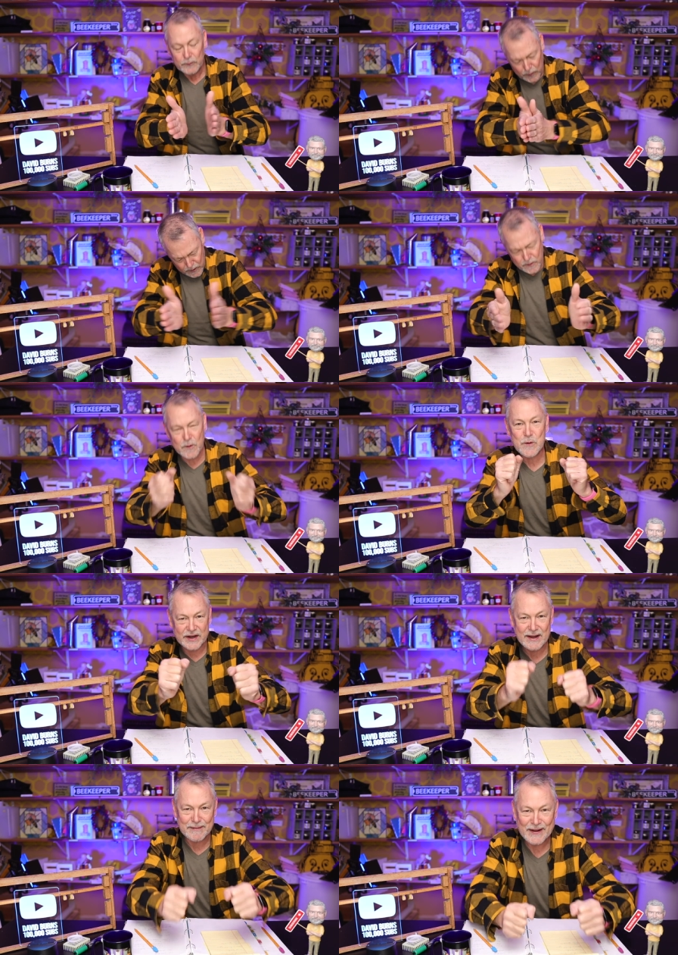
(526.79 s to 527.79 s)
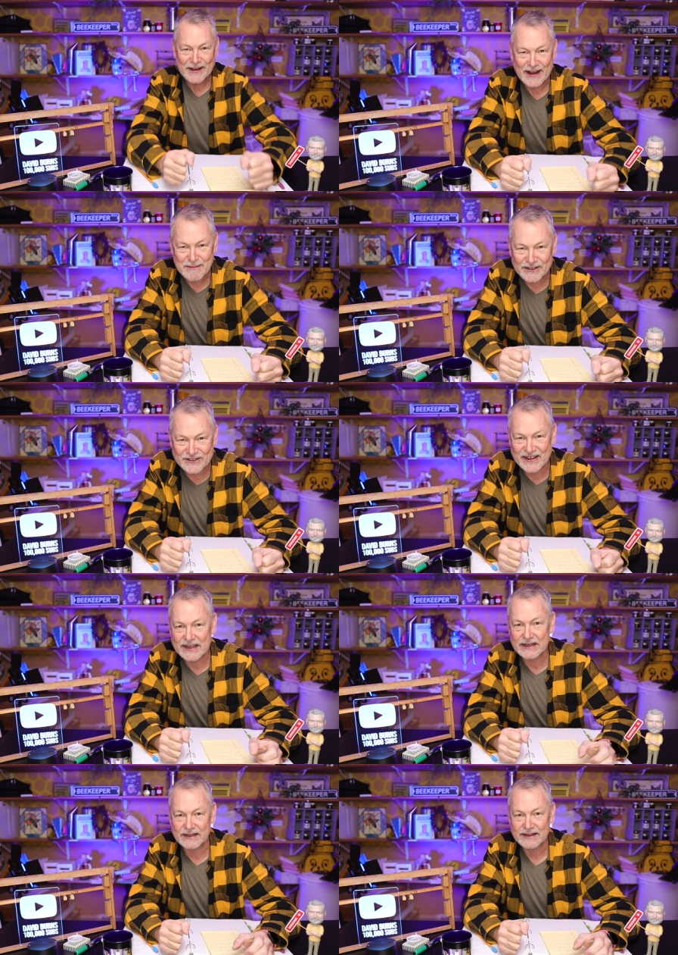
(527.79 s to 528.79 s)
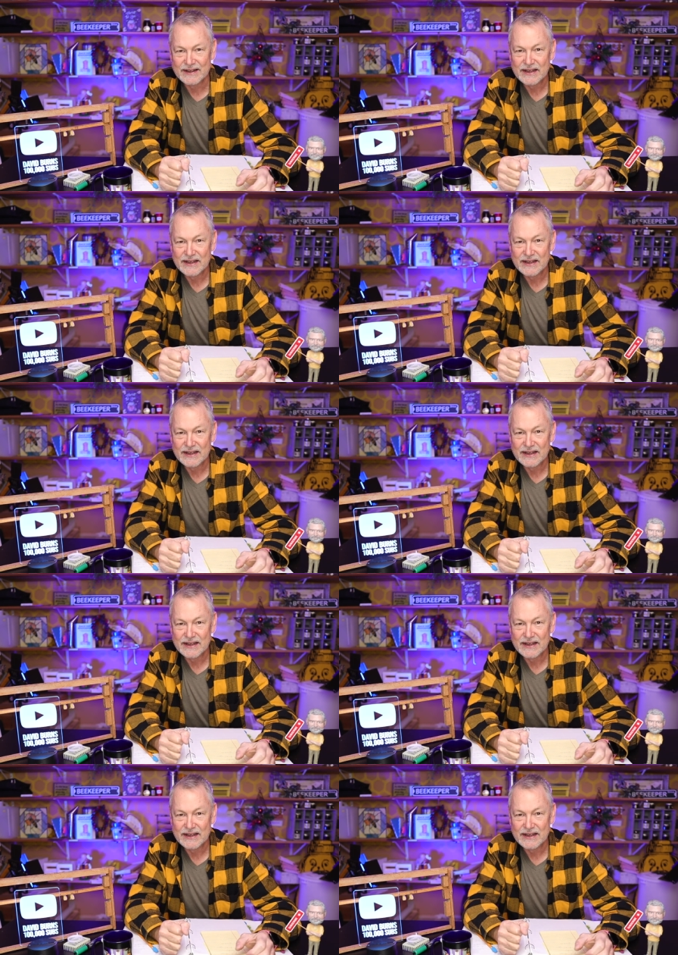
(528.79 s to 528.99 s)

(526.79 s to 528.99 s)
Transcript: Woo, come on, I'm excited.